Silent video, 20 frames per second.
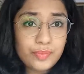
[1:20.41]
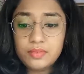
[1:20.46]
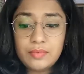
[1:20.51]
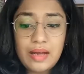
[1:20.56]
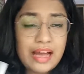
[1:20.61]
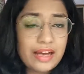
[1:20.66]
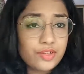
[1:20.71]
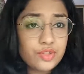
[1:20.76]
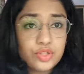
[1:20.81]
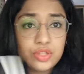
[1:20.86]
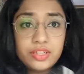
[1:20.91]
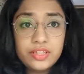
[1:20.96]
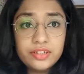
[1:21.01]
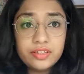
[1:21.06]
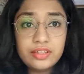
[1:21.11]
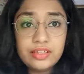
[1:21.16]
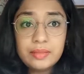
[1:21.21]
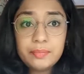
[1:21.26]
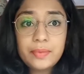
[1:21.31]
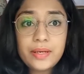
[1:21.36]
actual
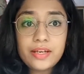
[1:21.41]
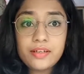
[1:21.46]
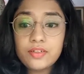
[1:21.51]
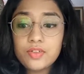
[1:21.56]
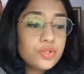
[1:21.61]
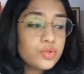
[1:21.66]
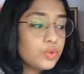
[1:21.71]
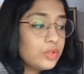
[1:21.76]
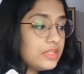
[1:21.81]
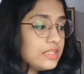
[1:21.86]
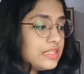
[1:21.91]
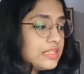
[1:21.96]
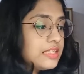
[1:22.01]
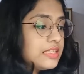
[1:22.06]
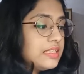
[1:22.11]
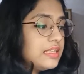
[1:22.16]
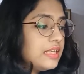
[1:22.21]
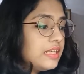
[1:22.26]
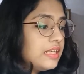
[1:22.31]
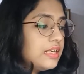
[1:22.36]
yearly planners. So this is
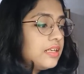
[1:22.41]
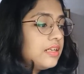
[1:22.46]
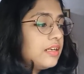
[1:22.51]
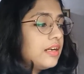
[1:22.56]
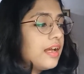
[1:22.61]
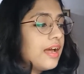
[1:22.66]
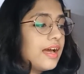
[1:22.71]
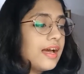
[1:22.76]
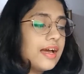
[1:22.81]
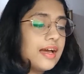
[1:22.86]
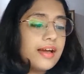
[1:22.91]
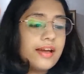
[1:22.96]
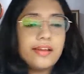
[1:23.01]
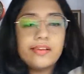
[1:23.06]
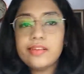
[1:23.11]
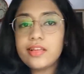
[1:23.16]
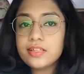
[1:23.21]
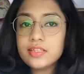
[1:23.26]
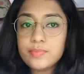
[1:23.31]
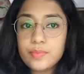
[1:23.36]
there
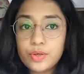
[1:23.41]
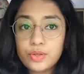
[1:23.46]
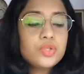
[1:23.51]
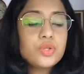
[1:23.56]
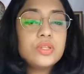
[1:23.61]
and that's about it.